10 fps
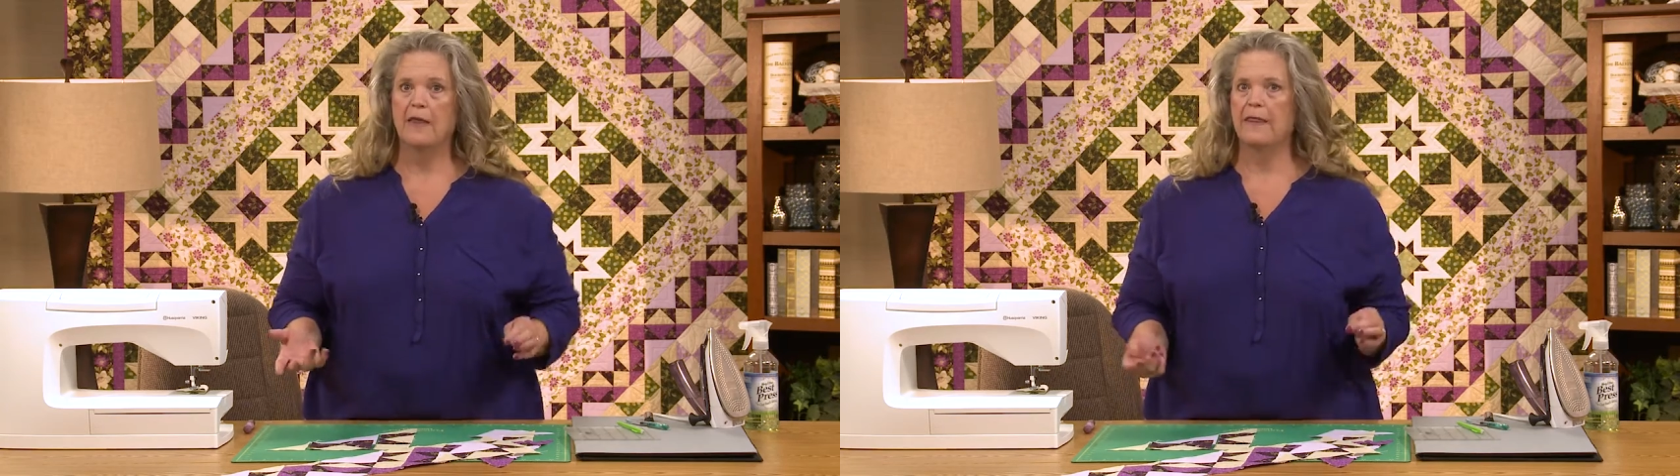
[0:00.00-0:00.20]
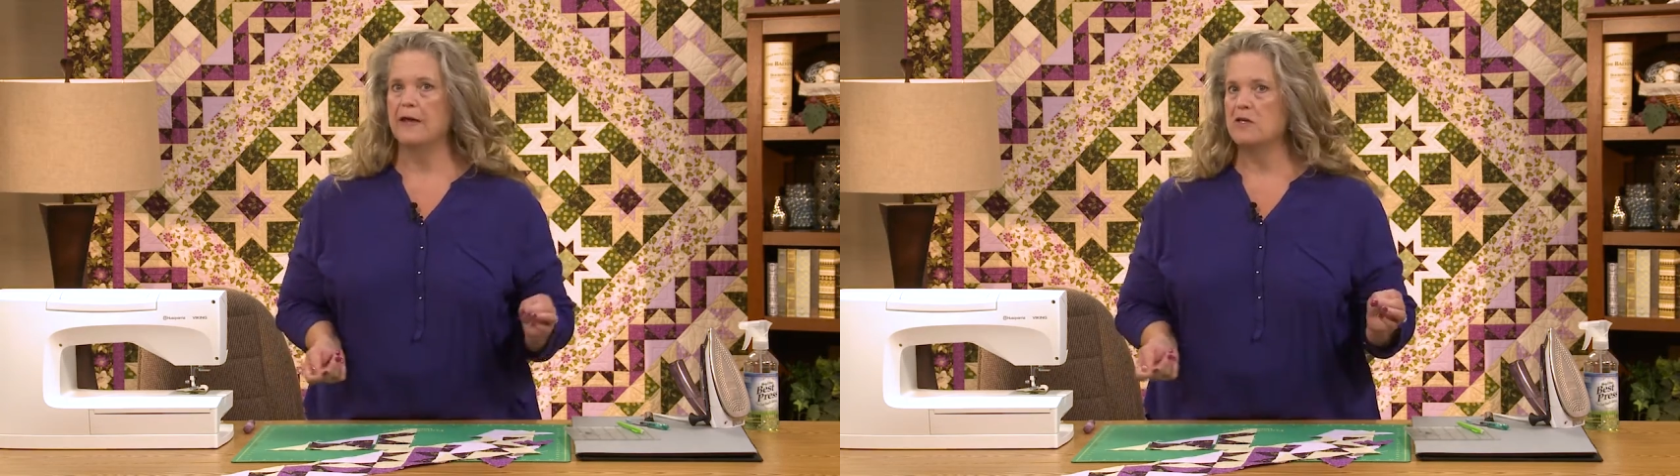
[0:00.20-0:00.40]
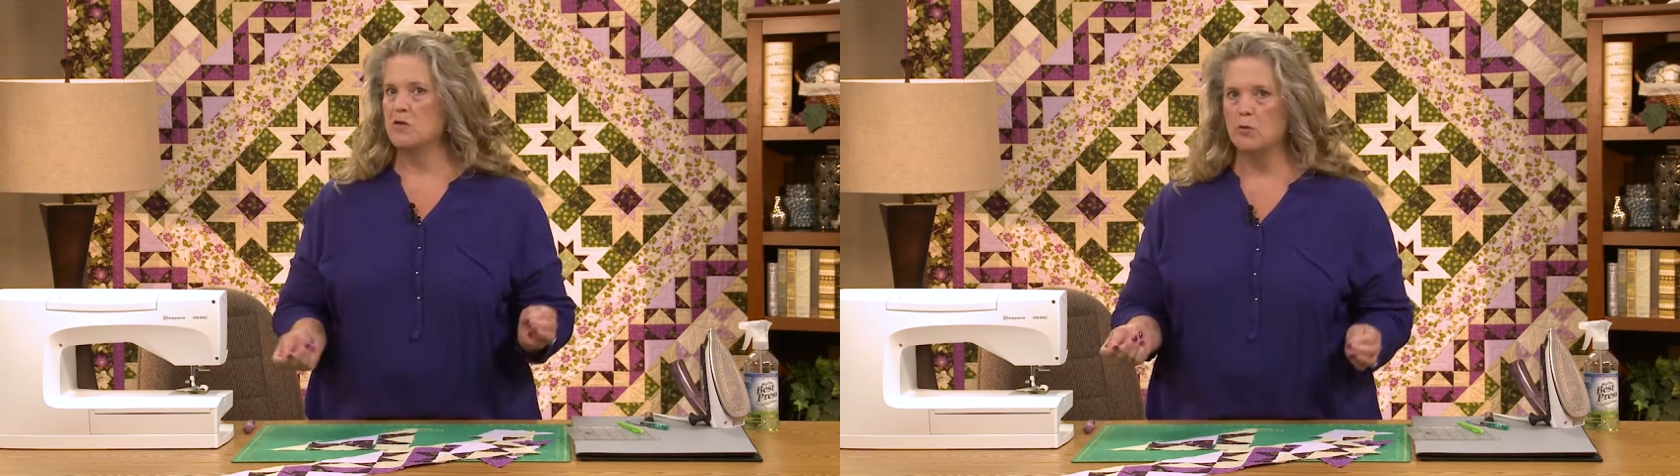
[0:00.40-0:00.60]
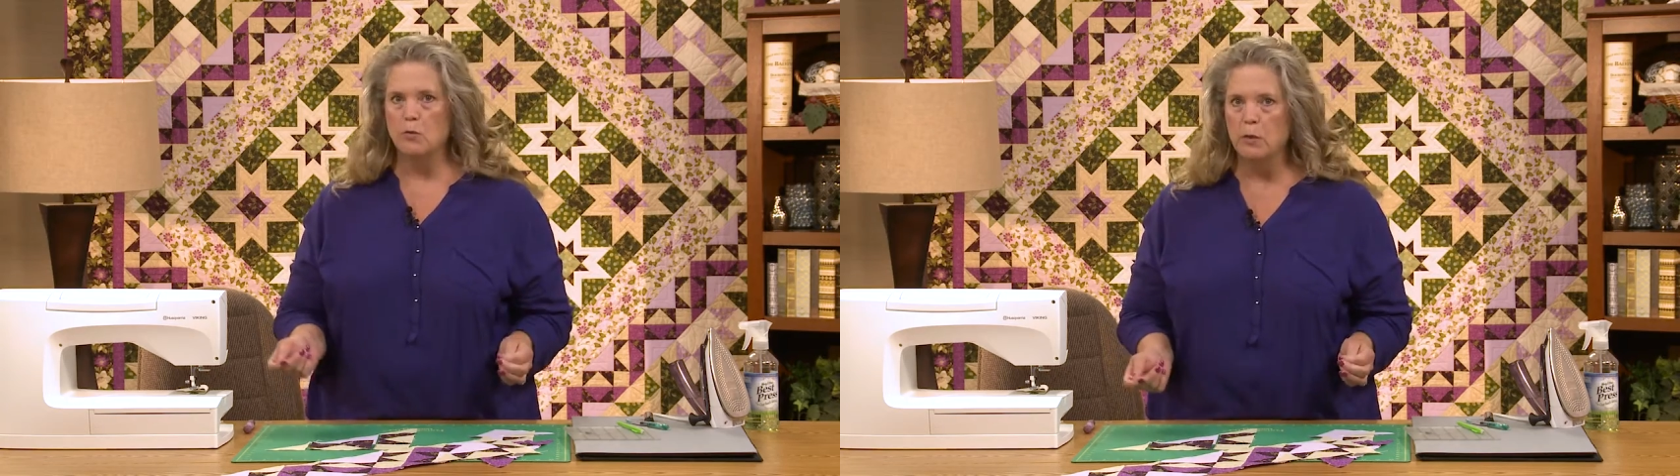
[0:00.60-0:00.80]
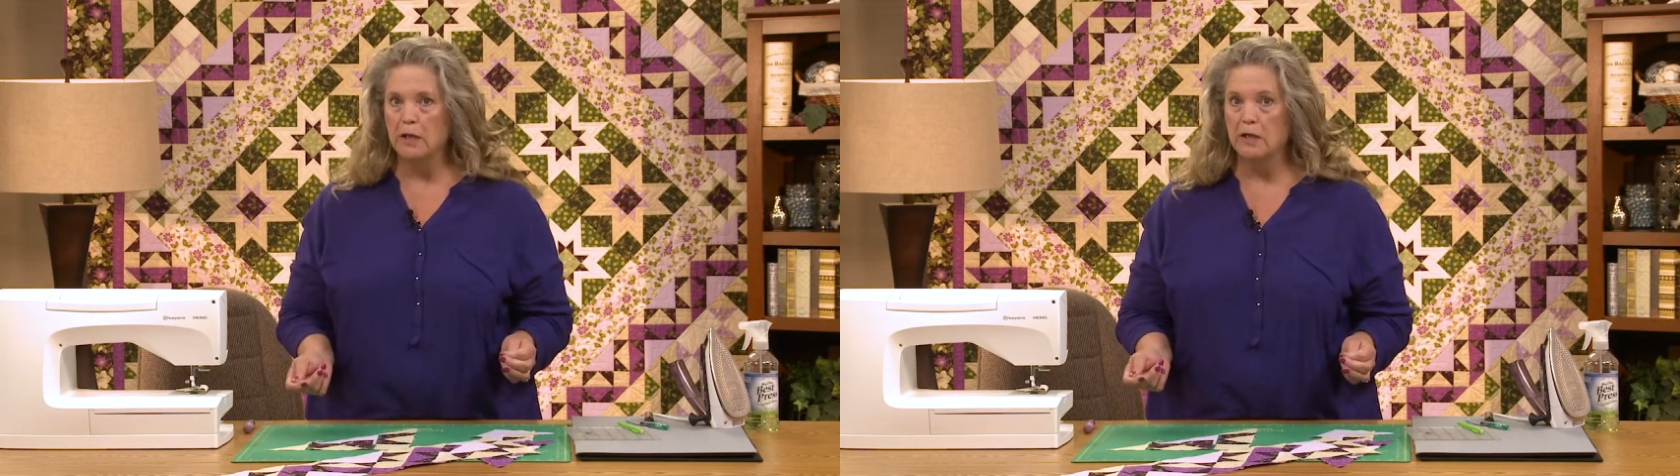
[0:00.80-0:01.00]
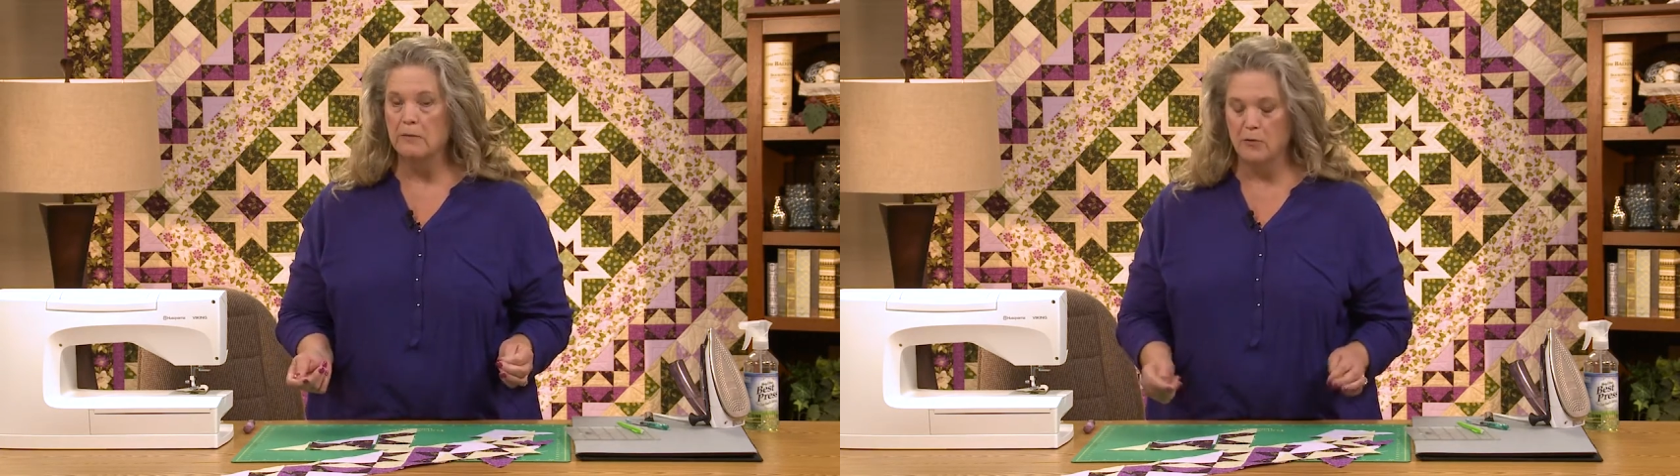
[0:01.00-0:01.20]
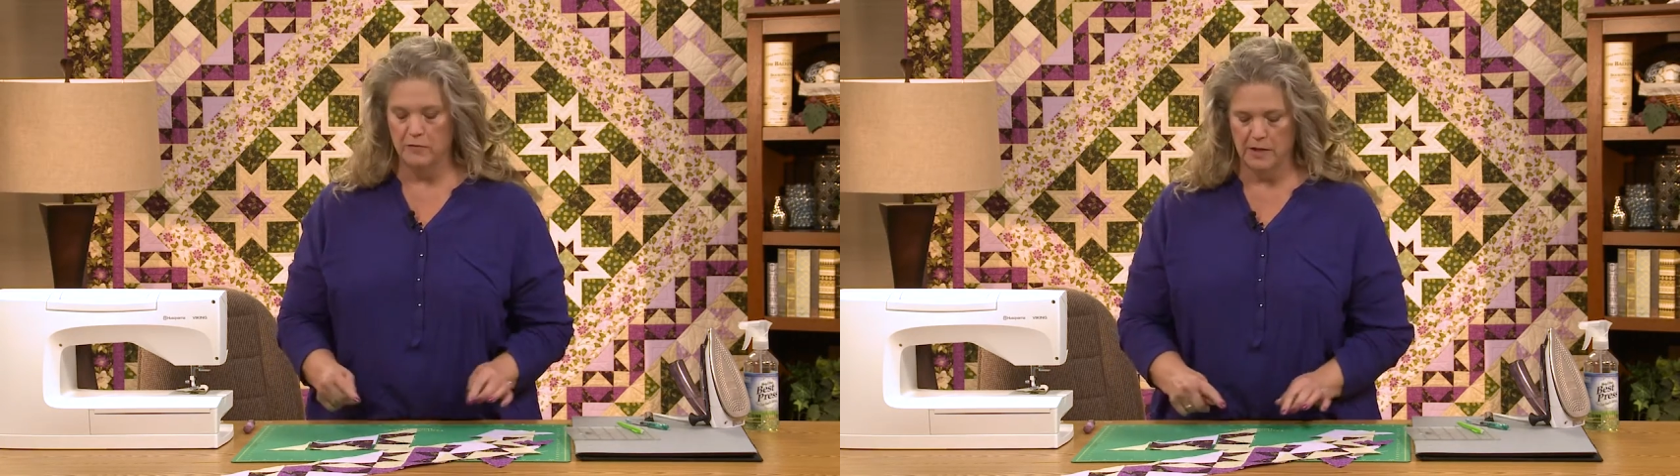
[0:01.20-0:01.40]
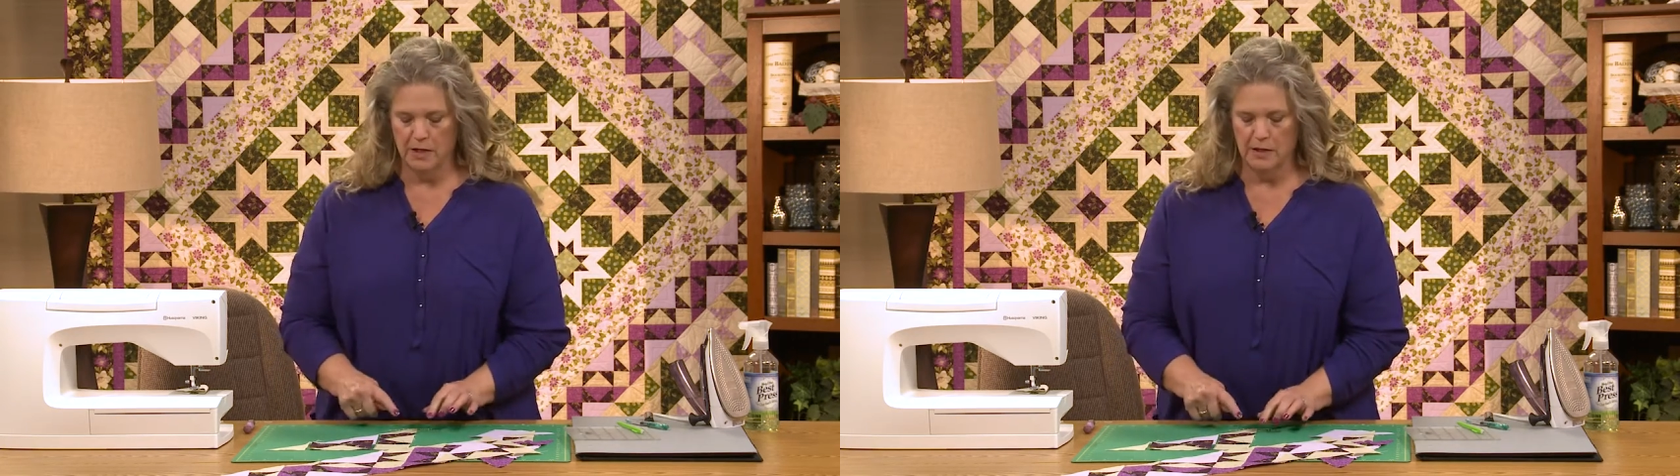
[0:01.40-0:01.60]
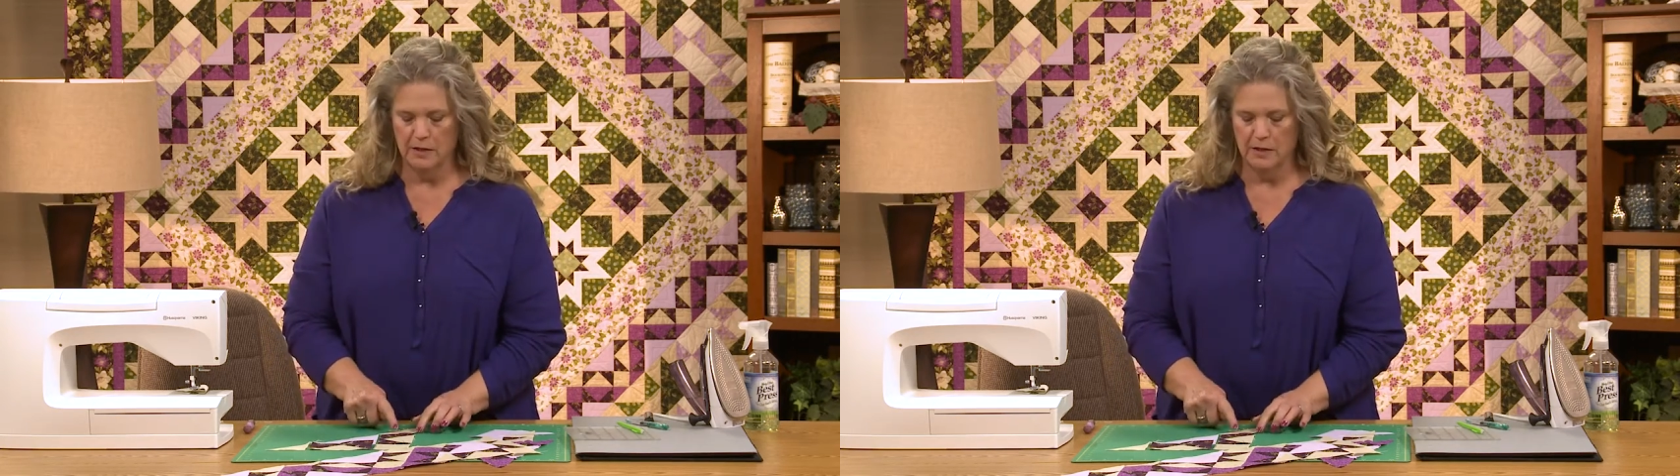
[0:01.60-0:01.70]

Things are really moving and